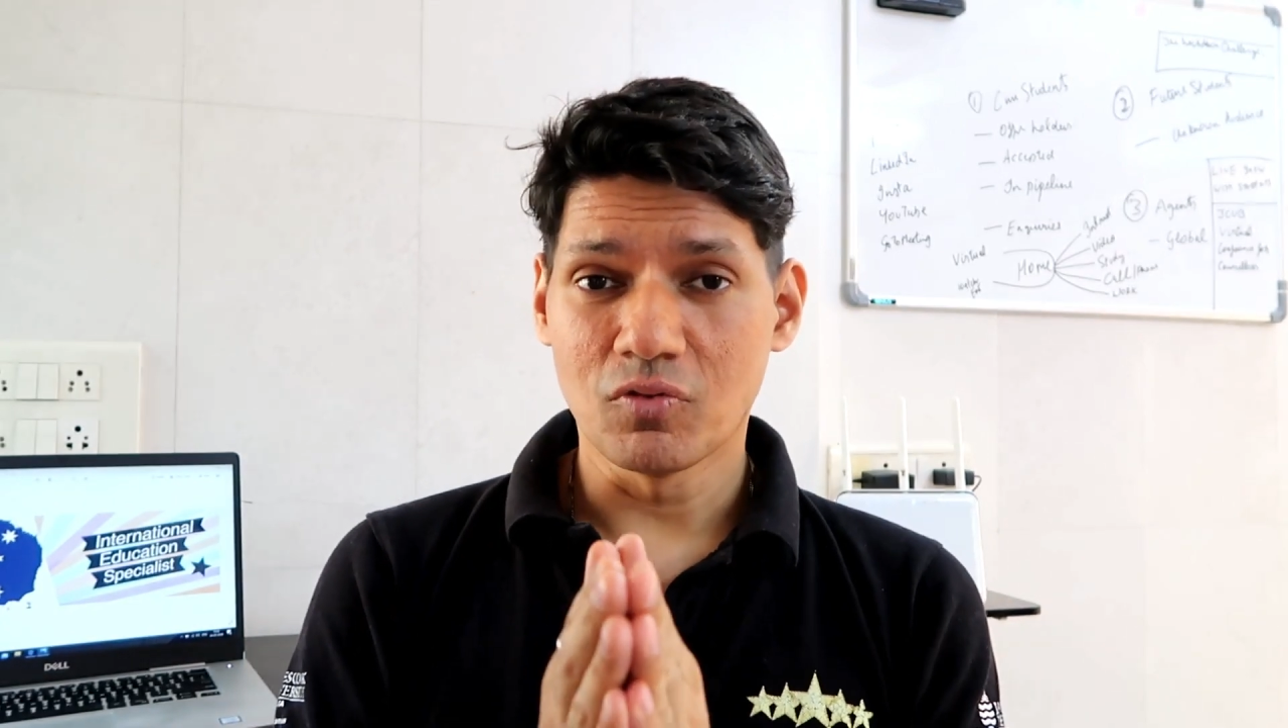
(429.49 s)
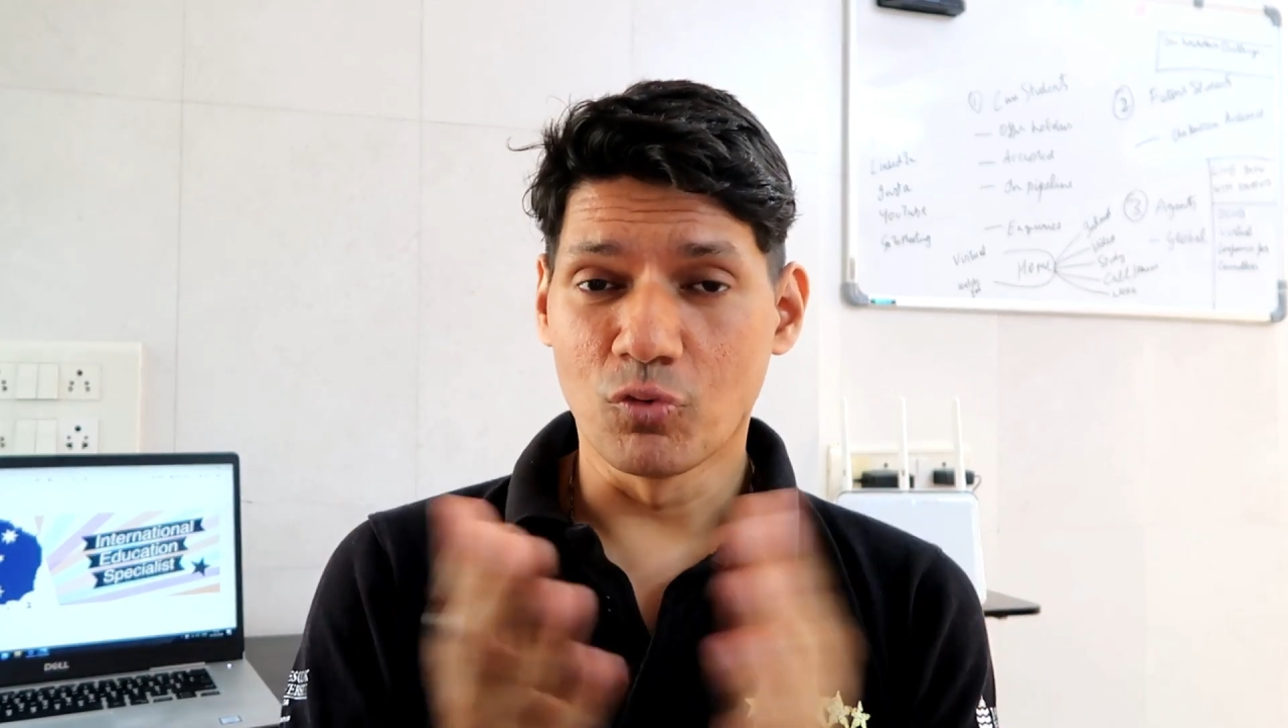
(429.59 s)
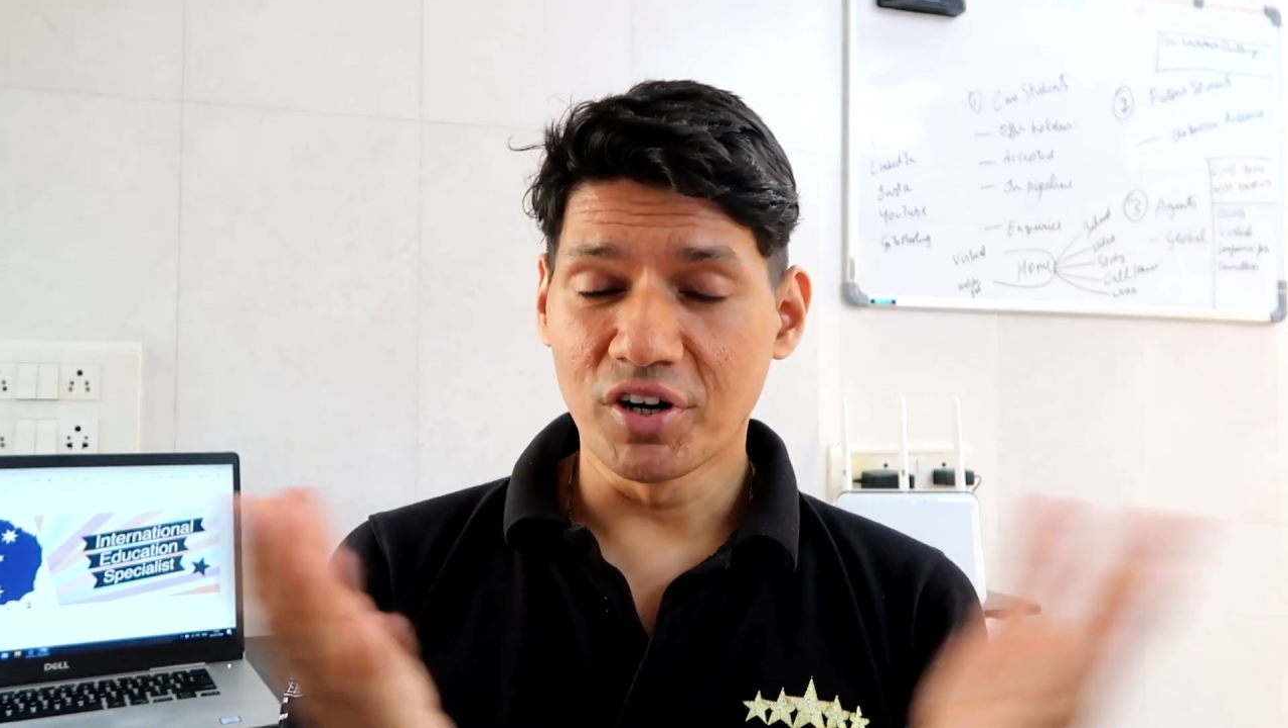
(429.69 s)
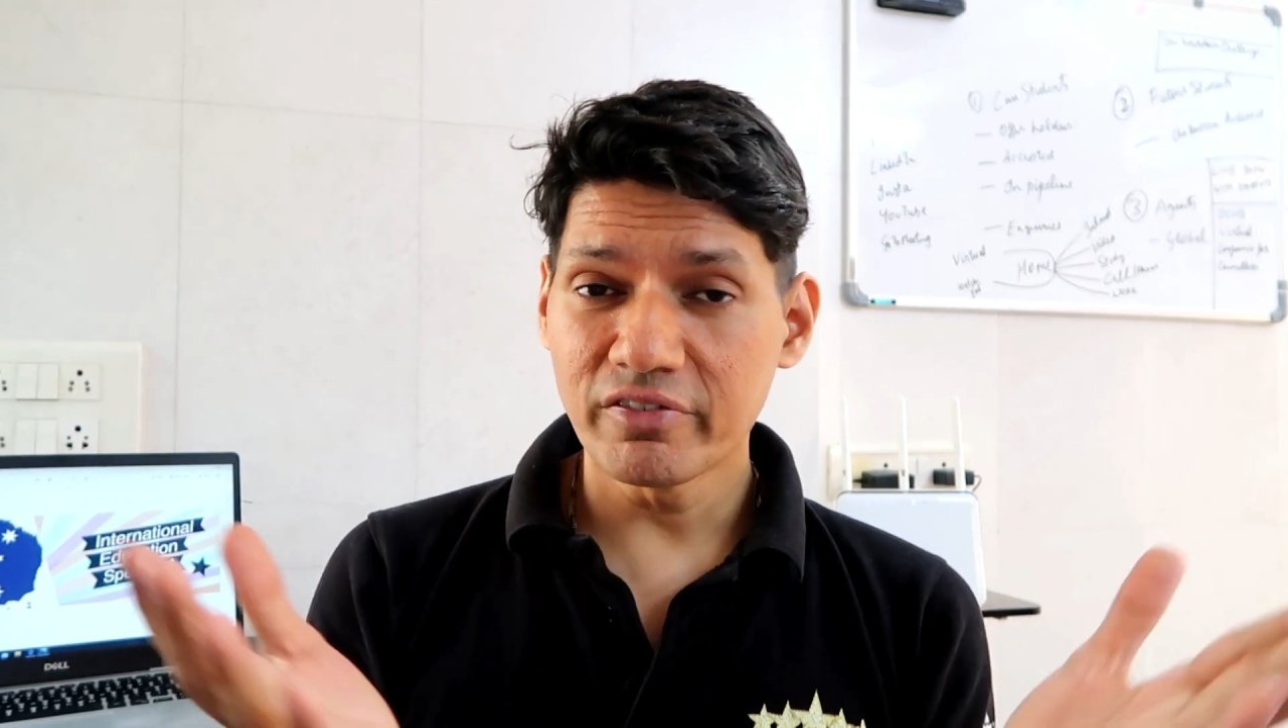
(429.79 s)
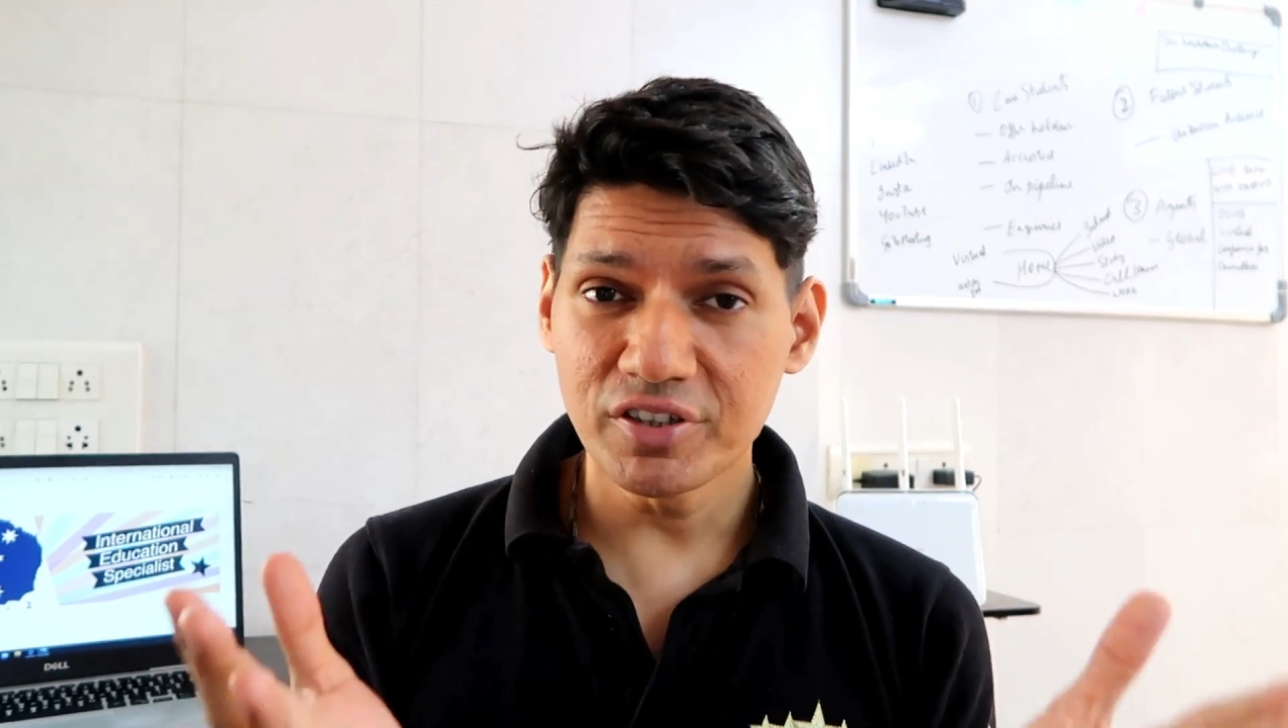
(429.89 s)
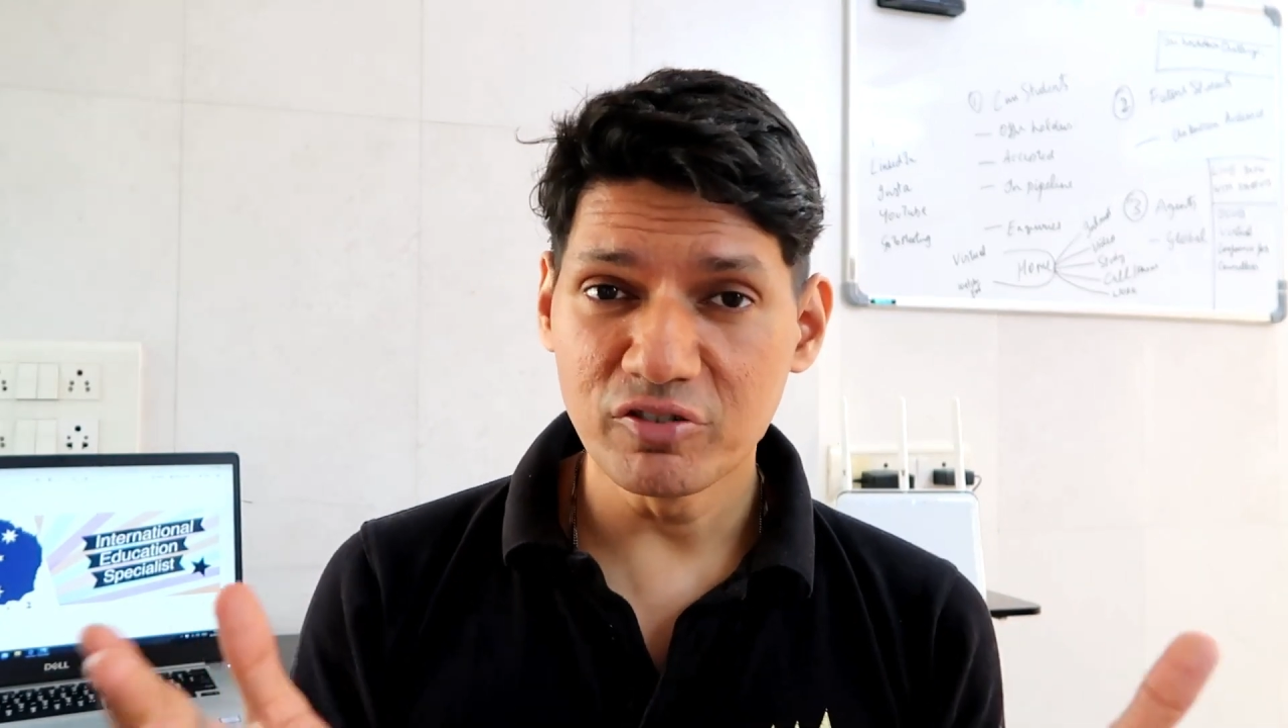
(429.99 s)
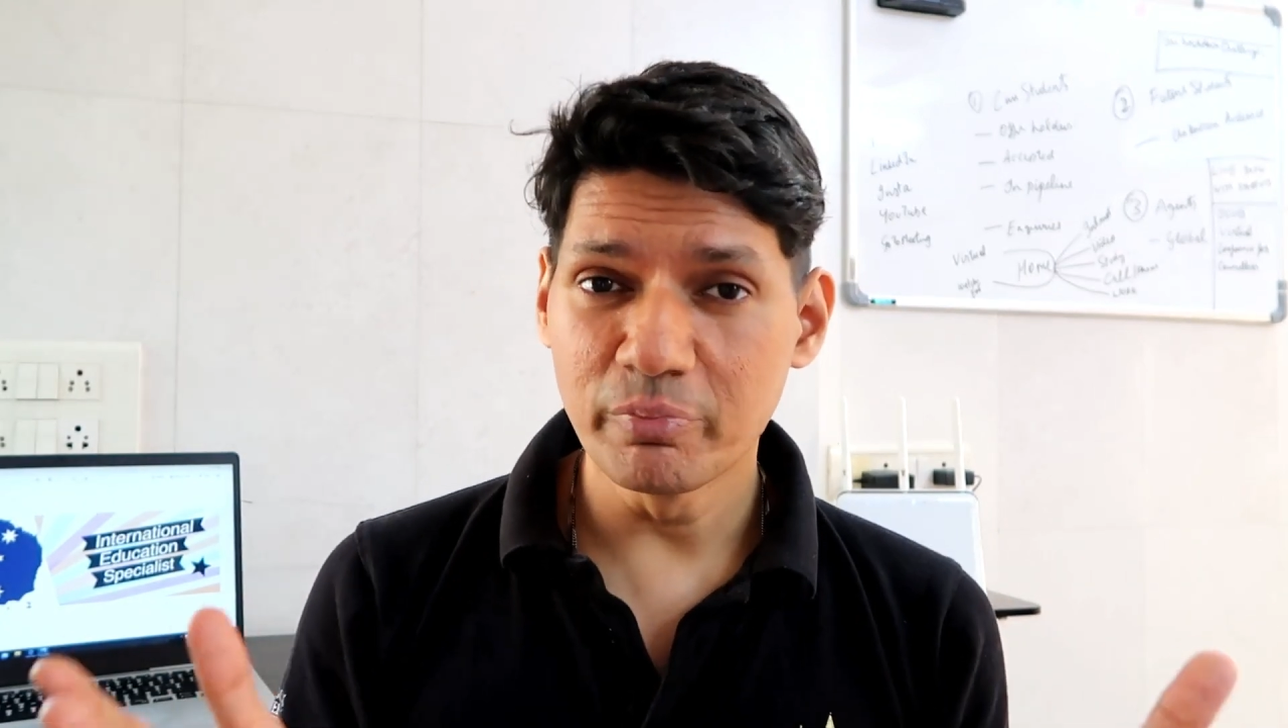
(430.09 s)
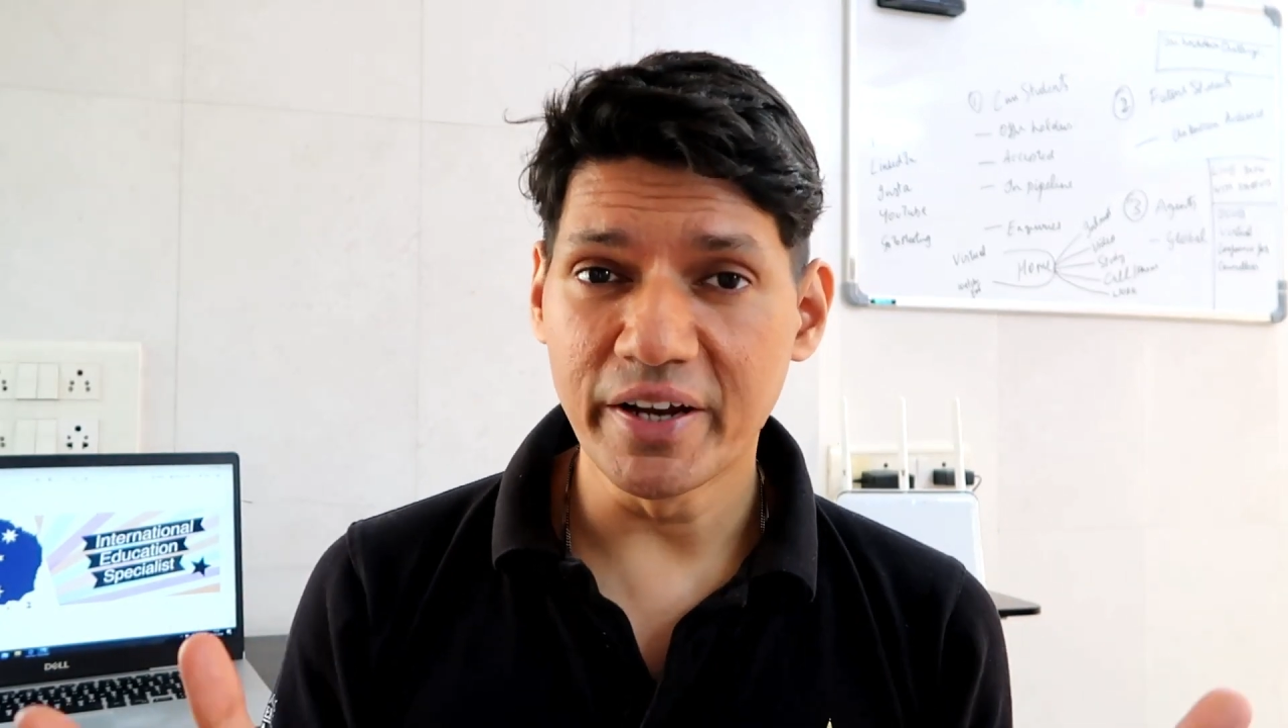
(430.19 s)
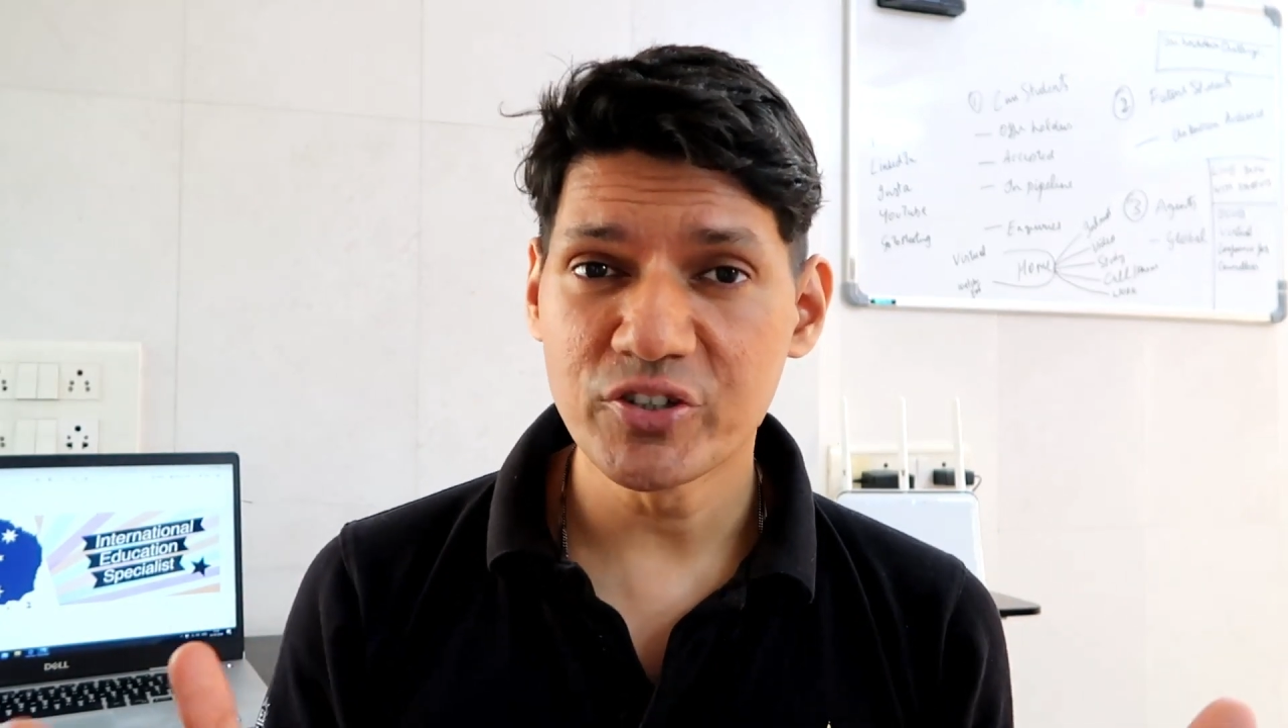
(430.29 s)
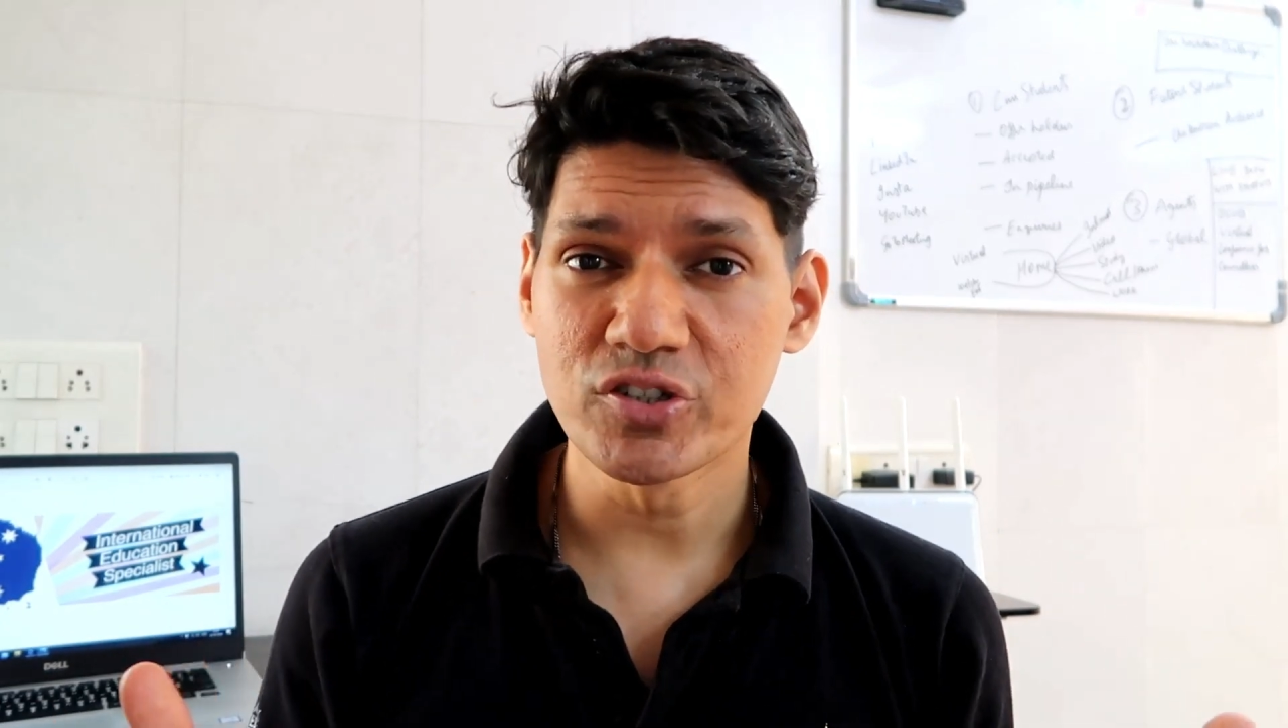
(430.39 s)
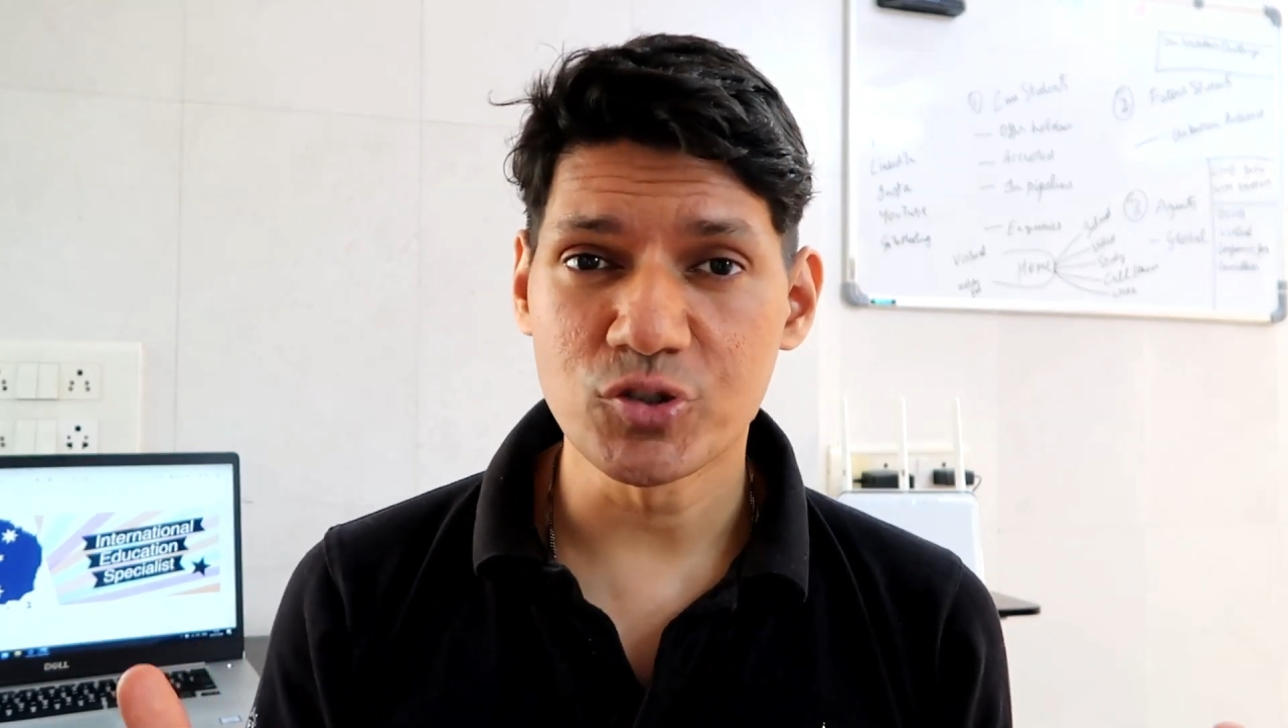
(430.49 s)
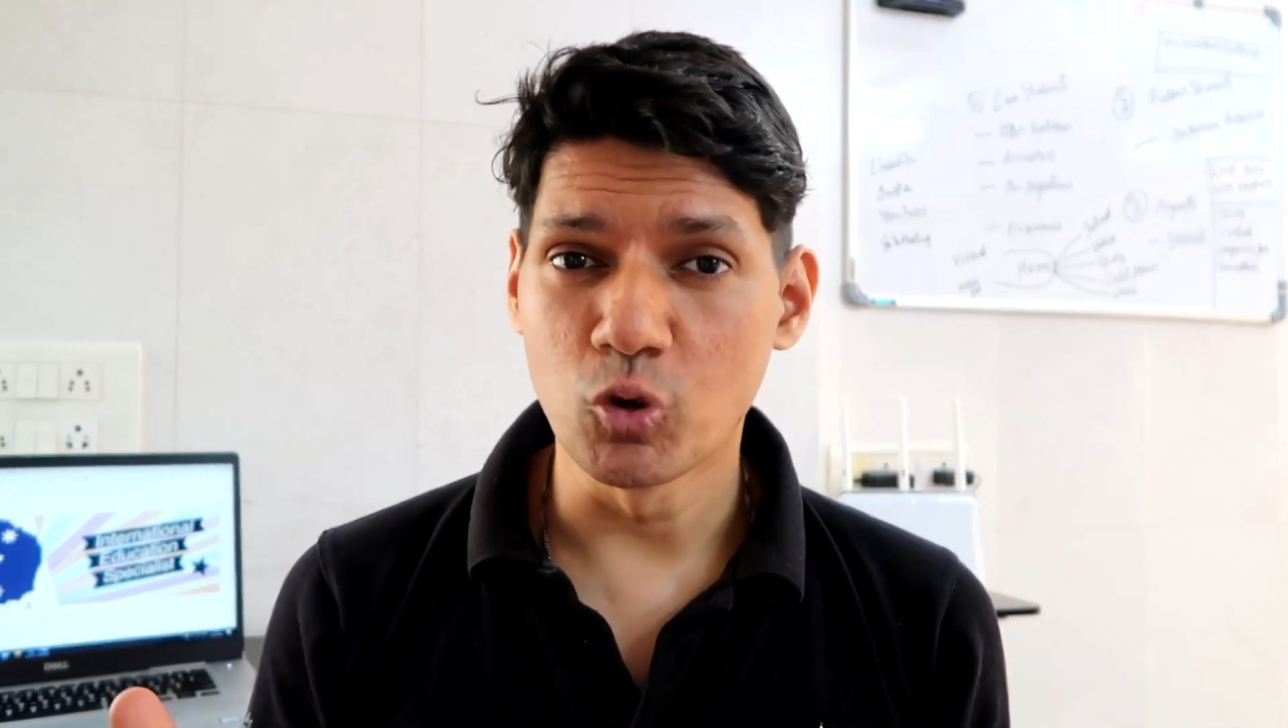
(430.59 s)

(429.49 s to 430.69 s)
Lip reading: whatever you've mentioned